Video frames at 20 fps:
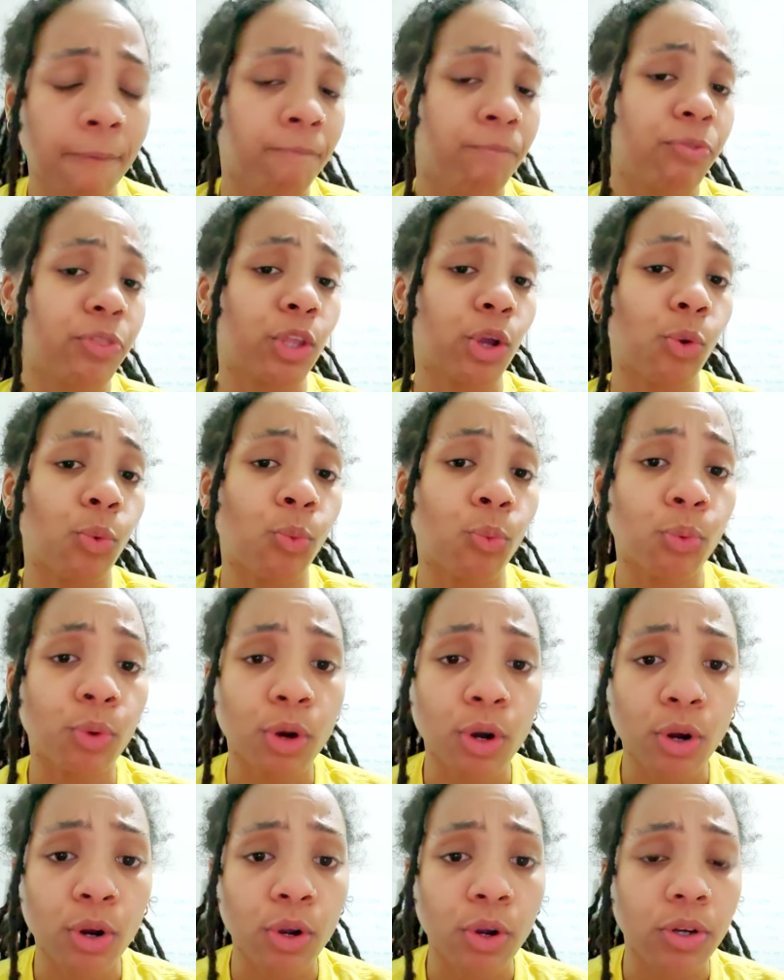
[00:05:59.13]
The
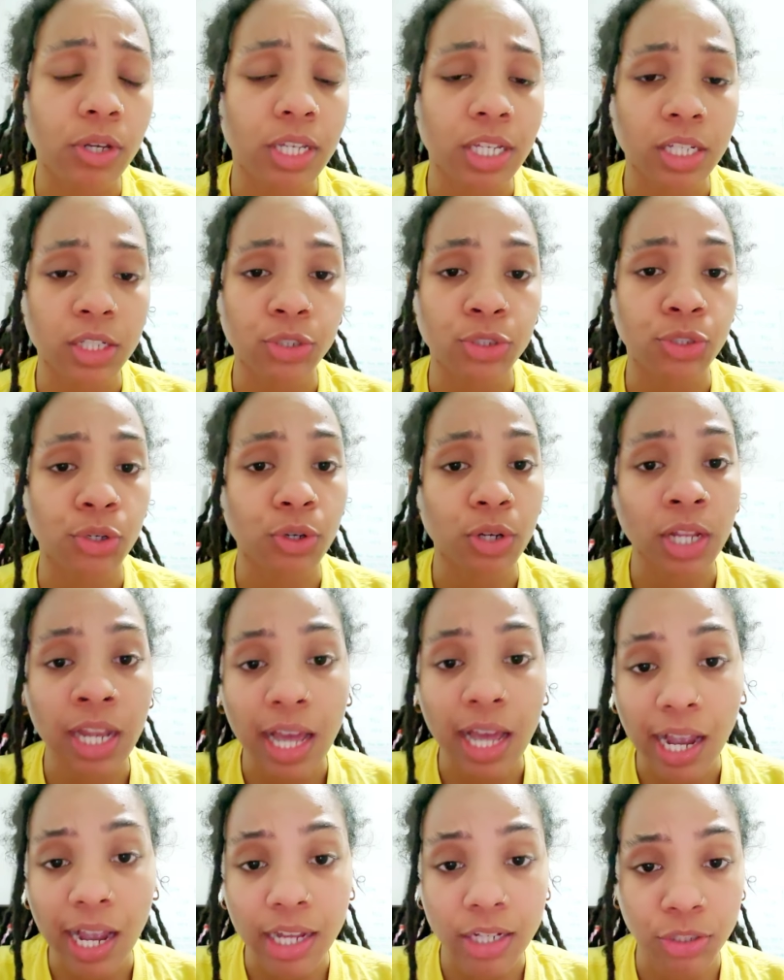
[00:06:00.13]
world is your
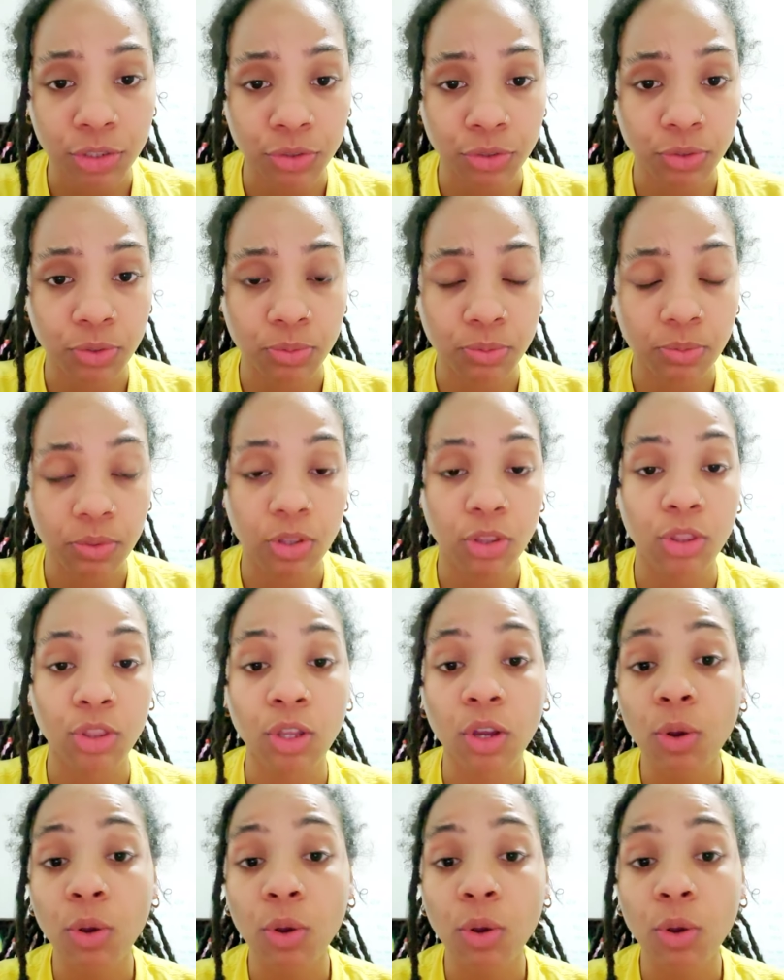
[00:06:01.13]
classroom. The